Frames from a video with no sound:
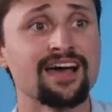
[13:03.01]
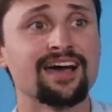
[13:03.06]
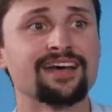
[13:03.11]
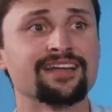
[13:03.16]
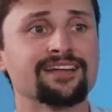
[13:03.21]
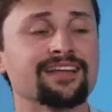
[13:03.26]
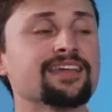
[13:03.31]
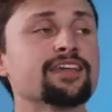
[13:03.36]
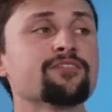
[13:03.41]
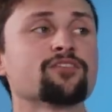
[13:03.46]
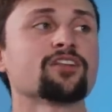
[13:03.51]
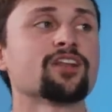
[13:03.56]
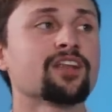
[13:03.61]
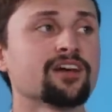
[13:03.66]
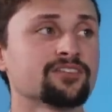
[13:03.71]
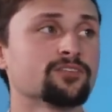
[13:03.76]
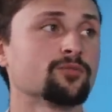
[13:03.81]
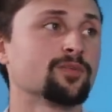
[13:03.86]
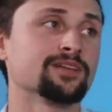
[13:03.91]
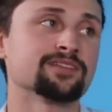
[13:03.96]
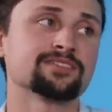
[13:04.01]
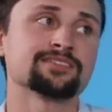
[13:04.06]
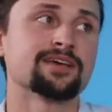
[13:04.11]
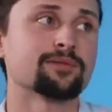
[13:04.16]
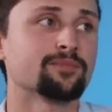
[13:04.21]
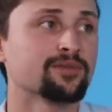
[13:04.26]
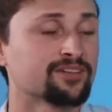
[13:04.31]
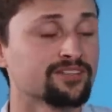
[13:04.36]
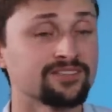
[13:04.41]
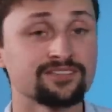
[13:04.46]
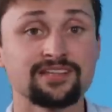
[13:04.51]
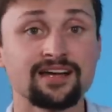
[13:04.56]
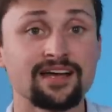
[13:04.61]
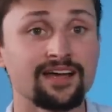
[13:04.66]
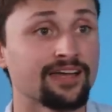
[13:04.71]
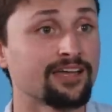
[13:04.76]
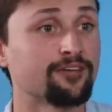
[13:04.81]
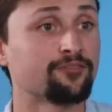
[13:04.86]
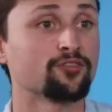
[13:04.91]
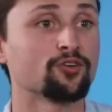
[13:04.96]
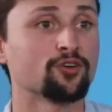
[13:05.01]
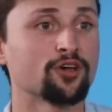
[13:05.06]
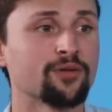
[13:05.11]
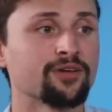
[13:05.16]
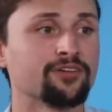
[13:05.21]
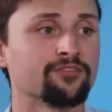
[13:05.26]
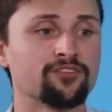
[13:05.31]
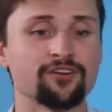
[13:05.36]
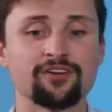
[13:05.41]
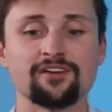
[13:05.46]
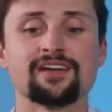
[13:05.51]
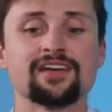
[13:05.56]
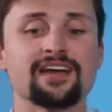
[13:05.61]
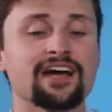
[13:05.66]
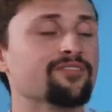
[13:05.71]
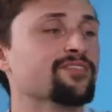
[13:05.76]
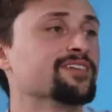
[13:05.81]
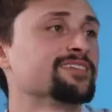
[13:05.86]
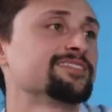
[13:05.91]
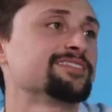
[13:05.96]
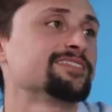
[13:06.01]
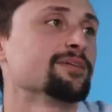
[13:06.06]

an even lighter wheel set because if you're going for this